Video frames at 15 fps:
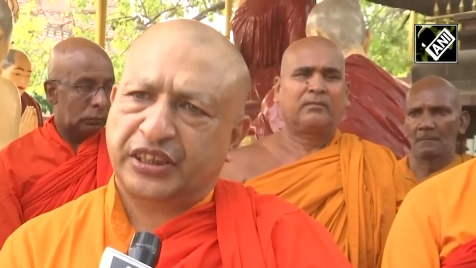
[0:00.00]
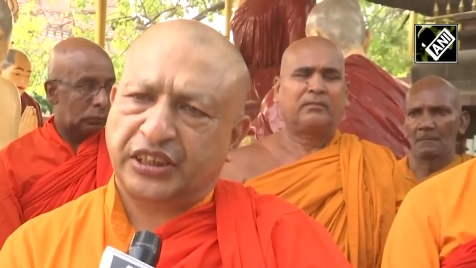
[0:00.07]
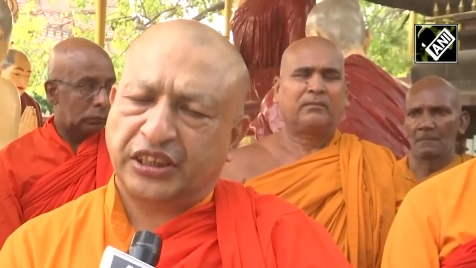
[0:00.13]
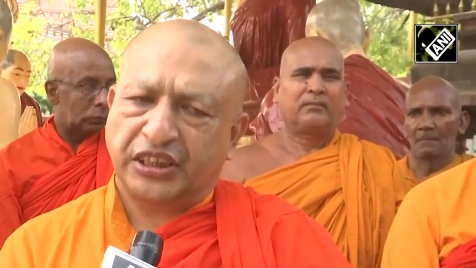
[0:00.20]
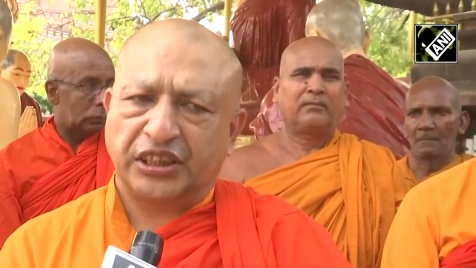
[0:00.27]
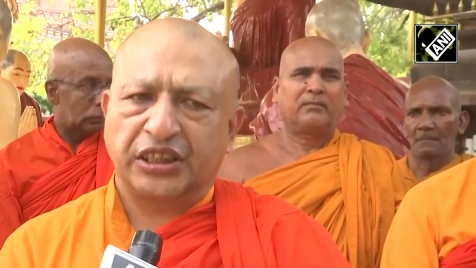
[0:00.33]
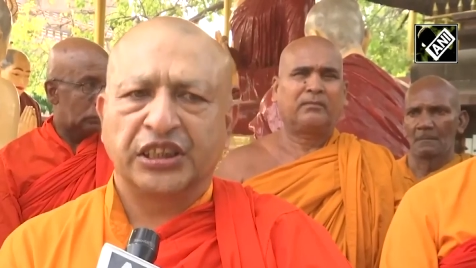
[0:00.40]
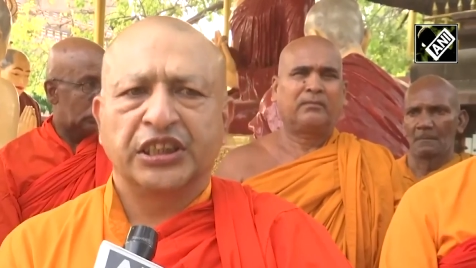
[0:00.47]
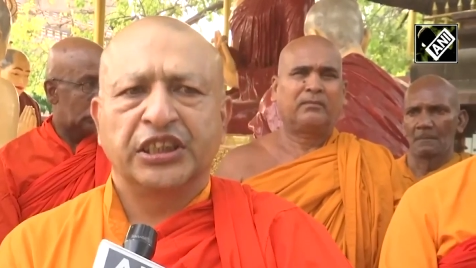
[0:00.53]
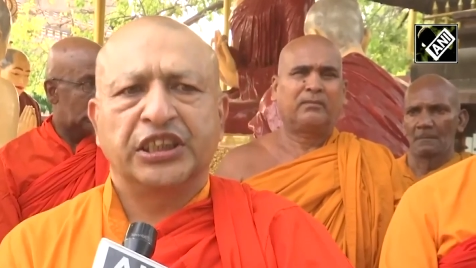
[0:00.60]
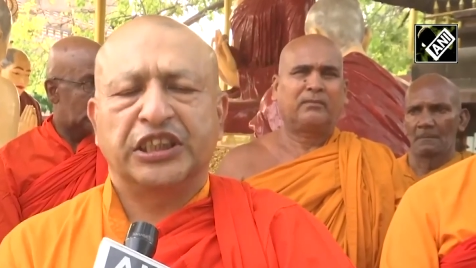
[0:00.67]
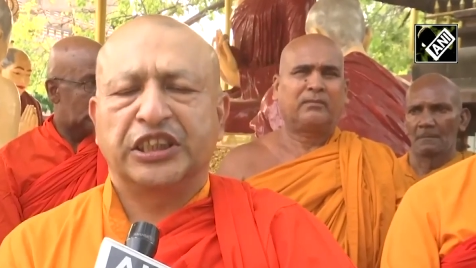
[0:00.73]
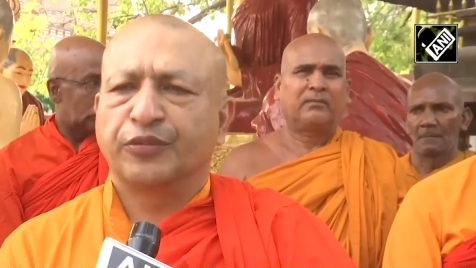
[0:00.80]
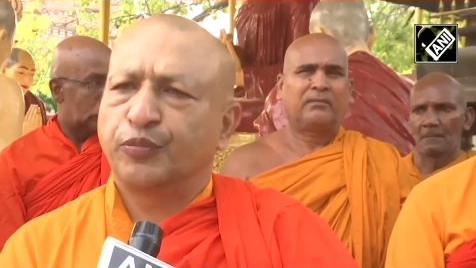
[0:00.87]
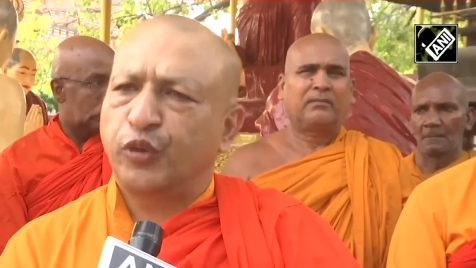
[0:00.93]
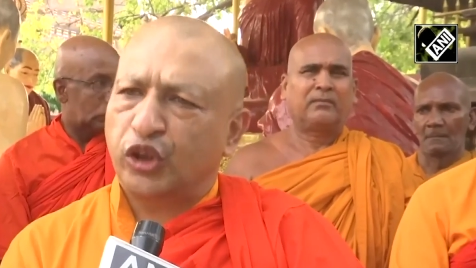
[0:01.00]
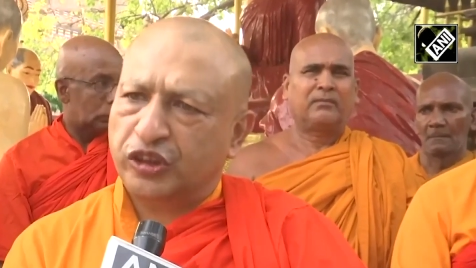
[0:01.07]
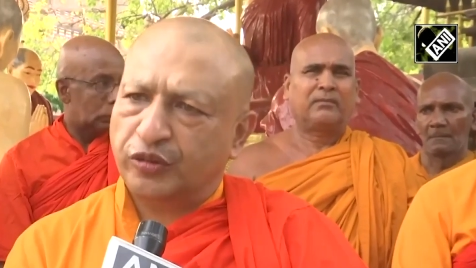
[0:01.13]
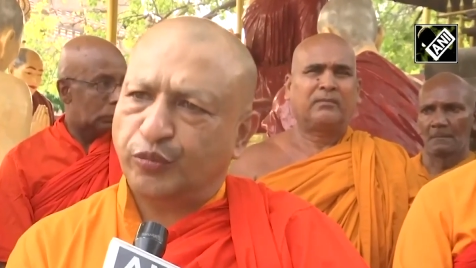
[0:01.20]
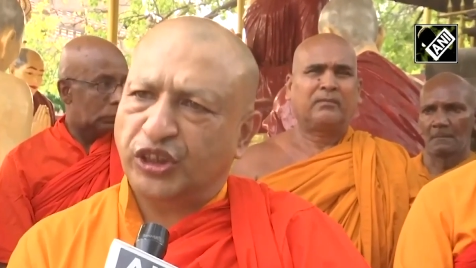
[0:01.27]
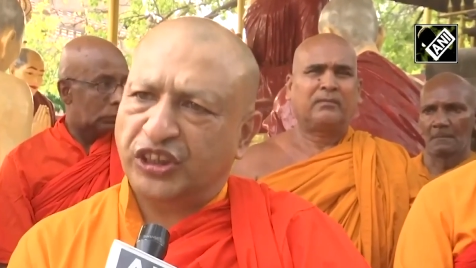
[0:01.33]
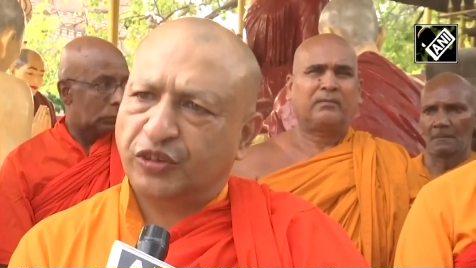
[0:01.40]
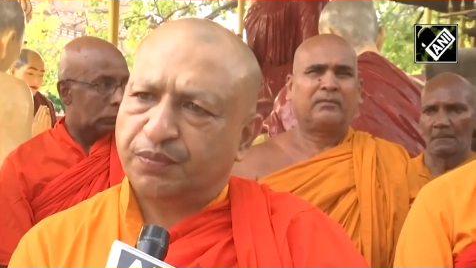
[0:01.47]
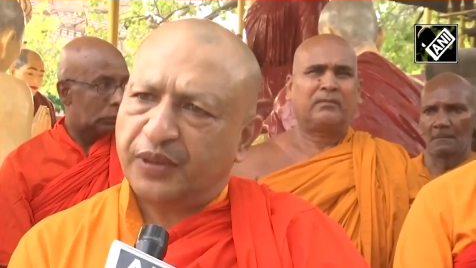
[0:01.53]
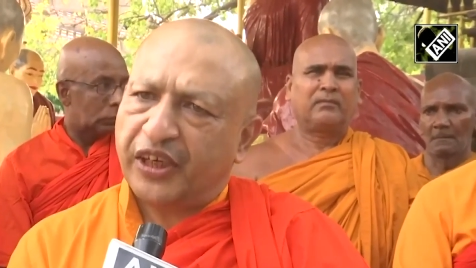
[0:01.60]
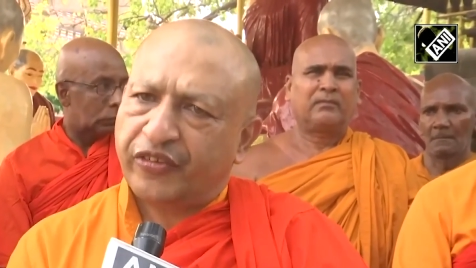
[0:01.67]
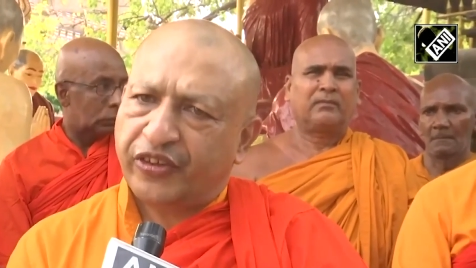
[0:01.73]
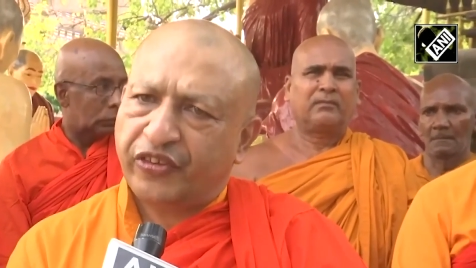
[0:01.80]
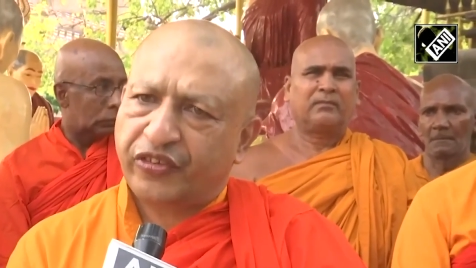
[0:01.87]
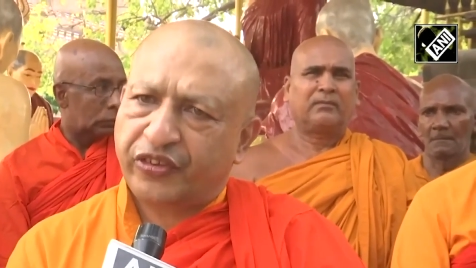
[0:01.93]
Speaker 1: uh, in important Buddhist
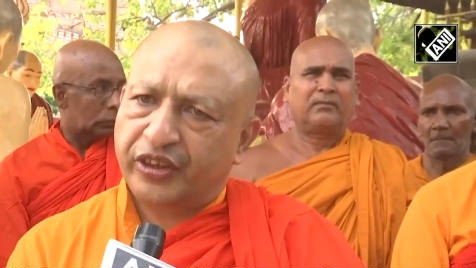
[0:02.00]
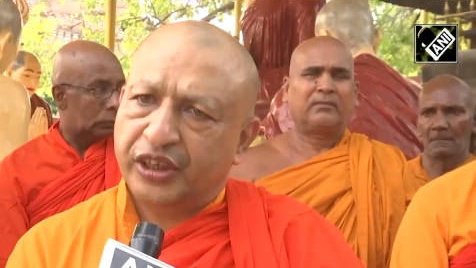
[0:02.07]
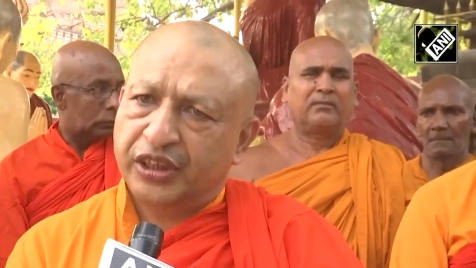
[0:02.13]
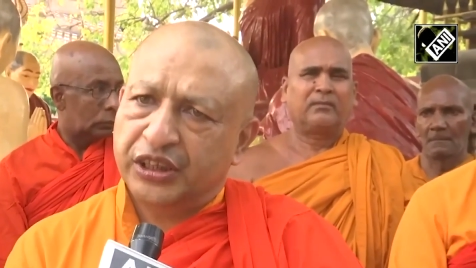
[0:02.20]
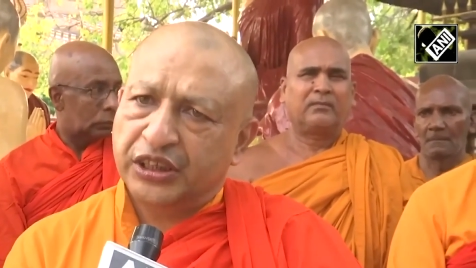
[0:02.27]
places,